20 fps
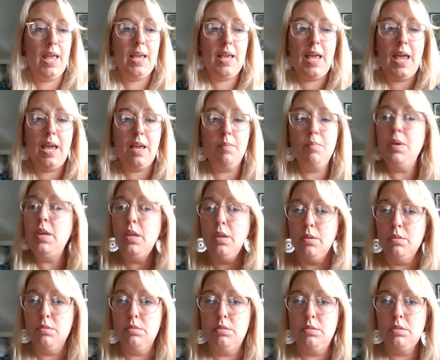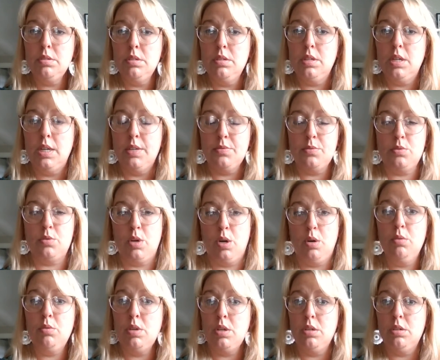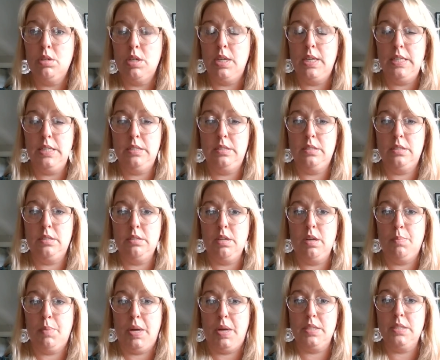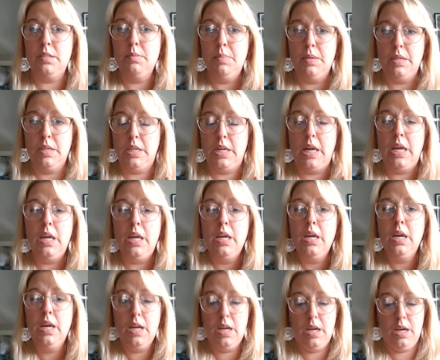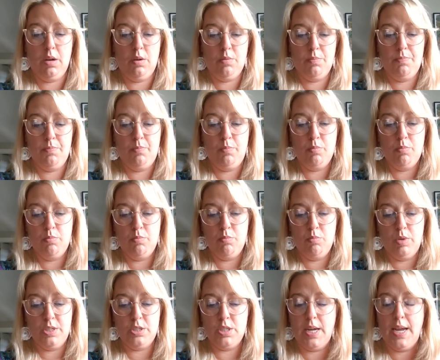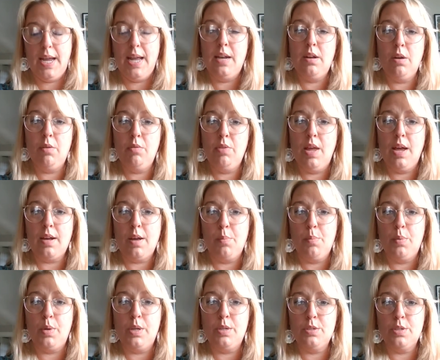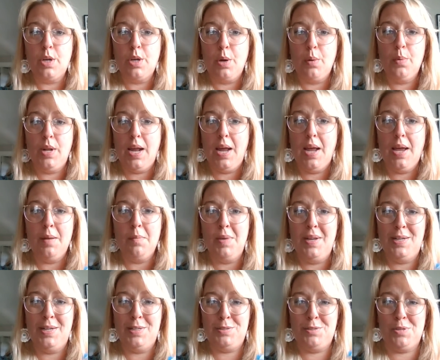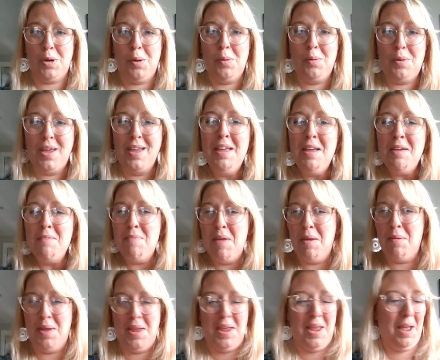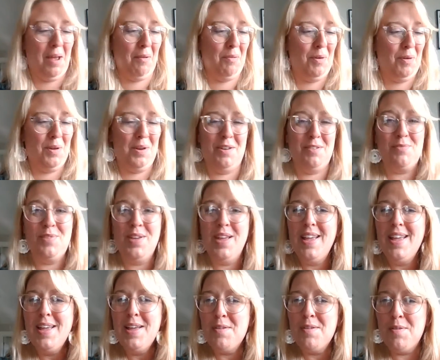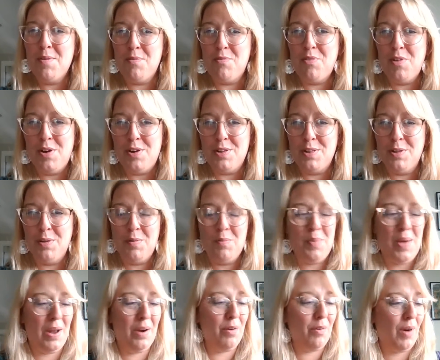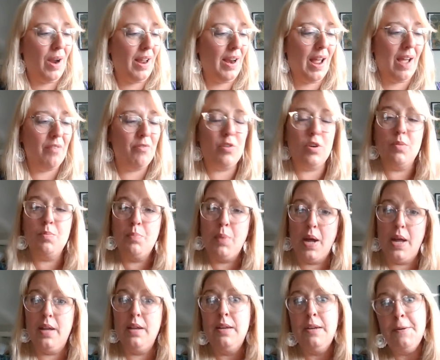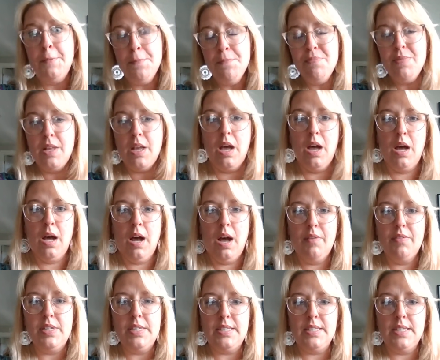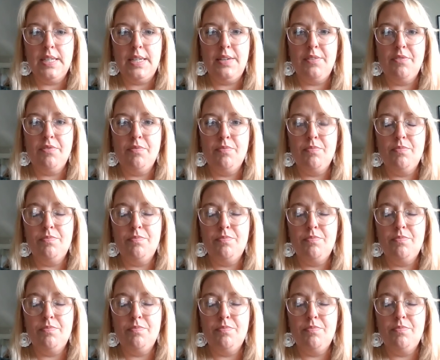It can be used if stroke is a possibility. Wish I had known that a couple of years ago when I had a mini stroke. Maybe I would have fared a little better right after. But obviously,